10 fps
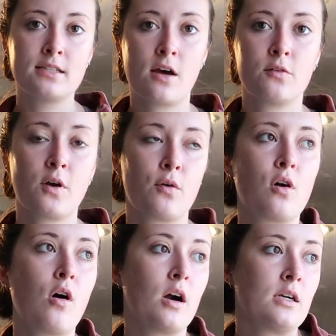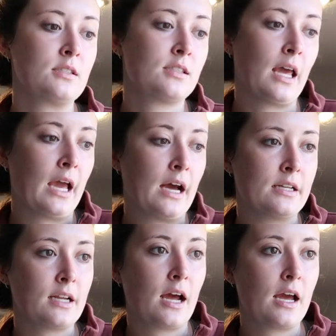down a row of cars
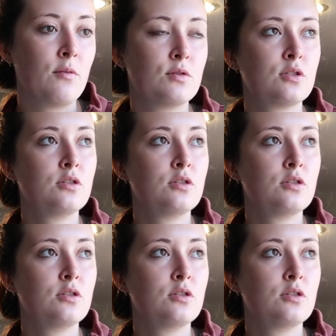and it was